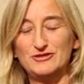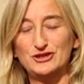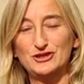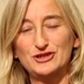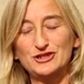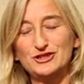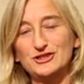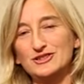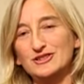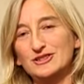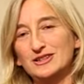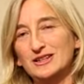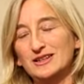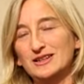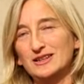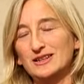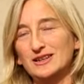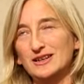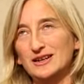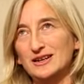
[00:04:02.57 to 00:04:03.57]

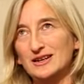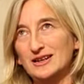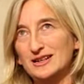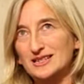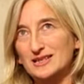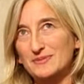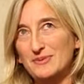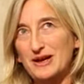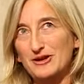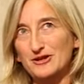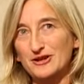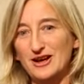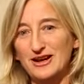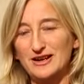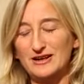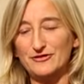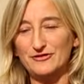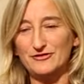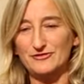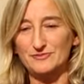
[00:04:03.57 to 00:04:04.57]
it's about
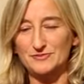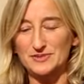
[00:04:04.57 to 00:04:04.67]
kind of